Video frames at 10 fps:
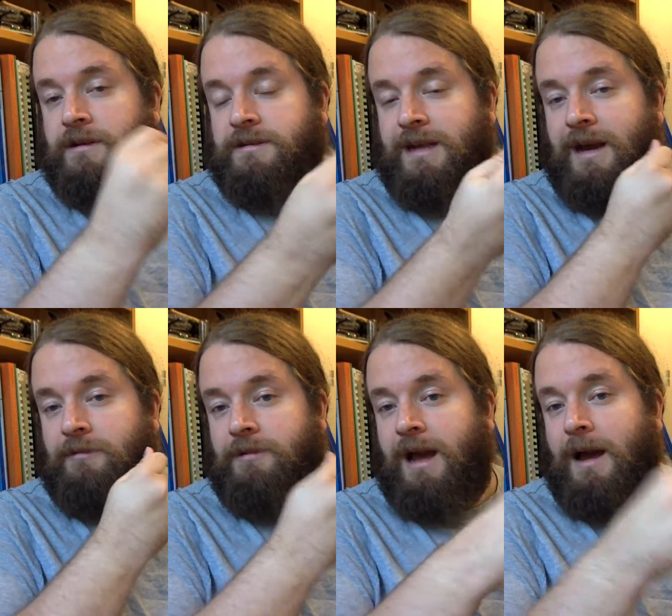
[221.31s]

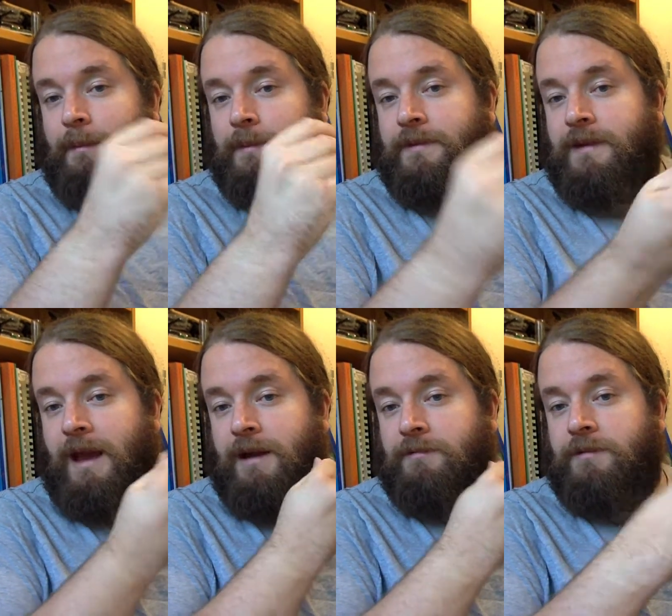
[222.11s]
down, up,
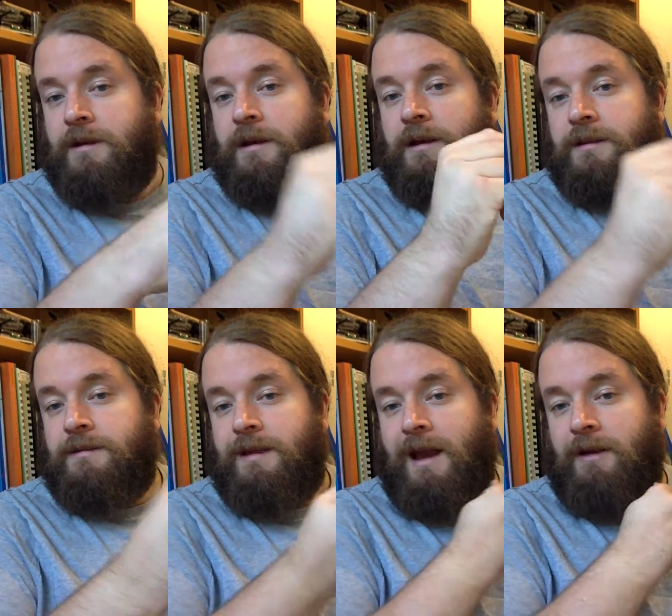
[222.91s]
down,
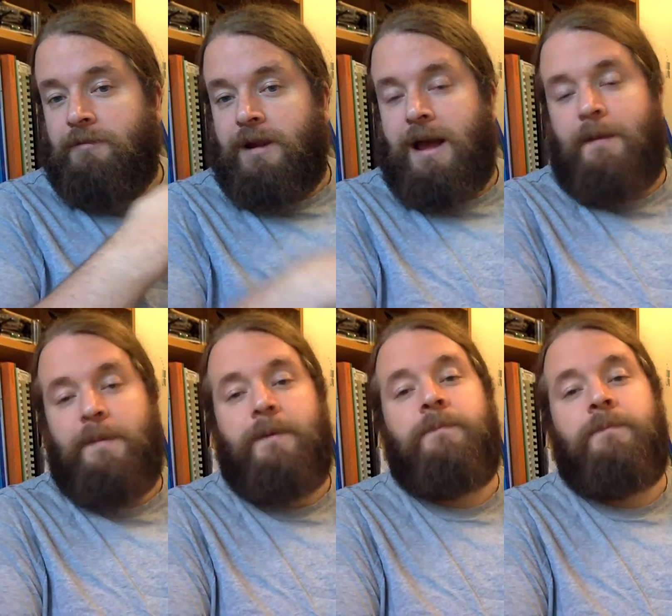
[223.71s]
down, up.